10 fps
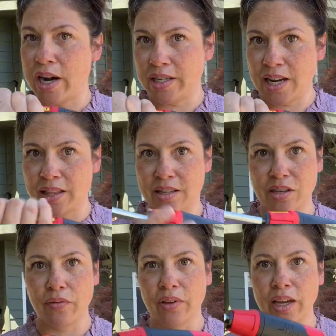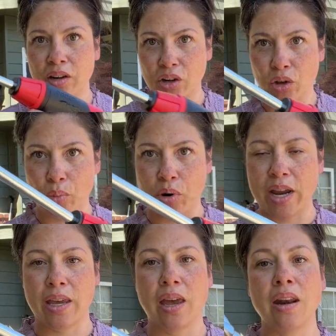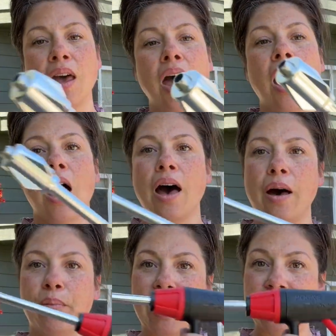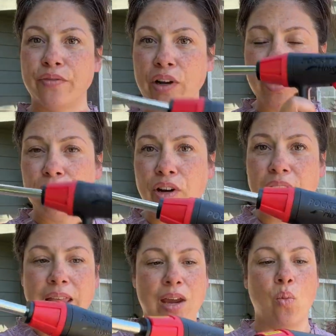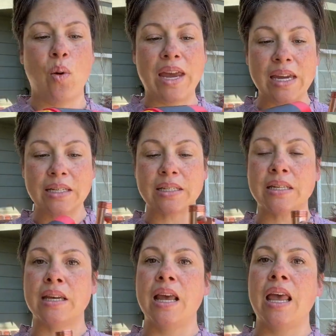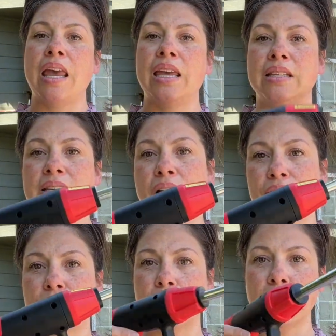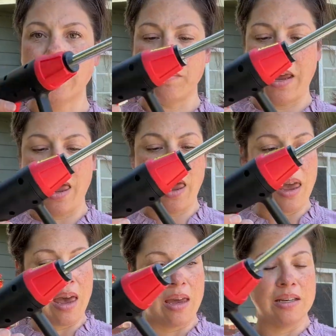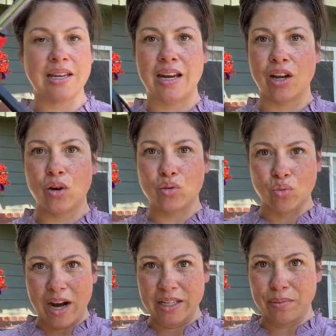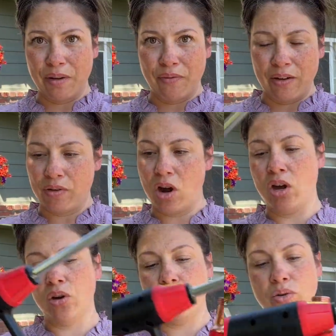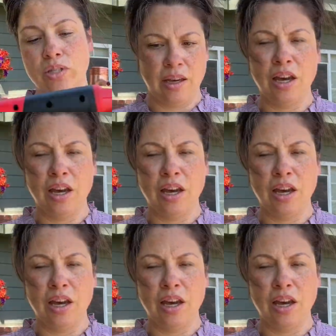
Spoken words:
to take this off again or you'll break it. But it's very, very lightweight. It's comfortable in my hand and it goes right to my favorite hose.